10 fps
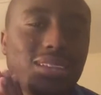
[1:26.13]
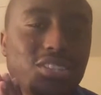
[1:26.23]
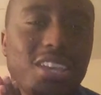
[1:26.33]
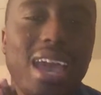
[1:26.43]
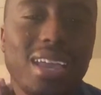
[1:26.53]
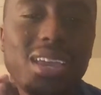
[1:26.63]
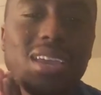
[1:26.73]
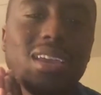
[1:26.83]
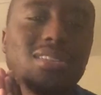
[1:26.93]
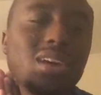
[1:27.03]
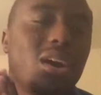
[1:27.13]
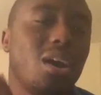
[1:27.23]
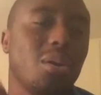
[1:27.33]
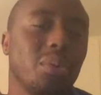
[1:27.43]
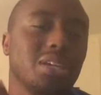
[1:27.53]
Jackie is
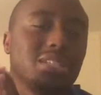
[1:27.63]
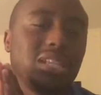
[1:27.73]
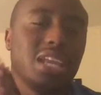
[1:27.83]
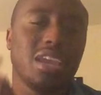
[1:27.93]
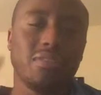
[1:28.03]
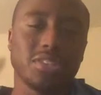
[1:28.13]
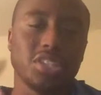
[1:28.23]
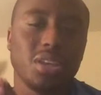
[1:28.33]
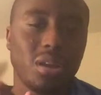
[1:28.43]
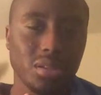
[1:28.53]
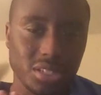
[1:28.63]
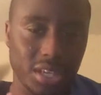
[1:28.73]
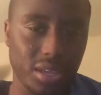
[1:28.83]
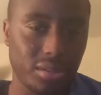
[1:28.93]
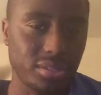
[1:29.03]
always leaving. She only
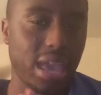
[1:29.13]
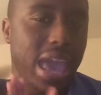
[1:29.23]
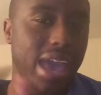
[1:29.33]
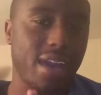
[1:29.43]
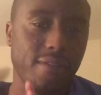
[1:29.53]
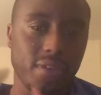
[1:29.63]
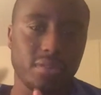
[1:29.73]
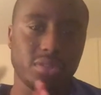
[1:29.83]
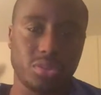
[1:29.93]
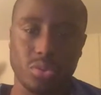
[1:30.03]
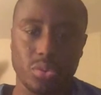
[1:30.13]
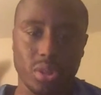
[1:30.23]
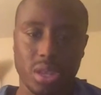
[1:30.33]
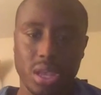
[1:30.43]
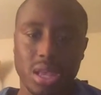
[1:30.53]
tells half of the story.